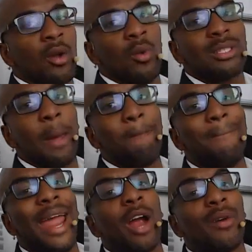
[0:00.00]
was a
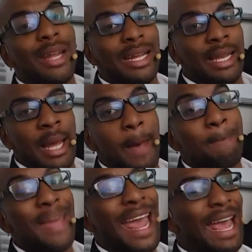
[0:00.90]
married
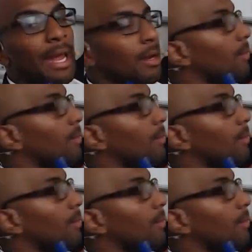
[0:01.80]
man.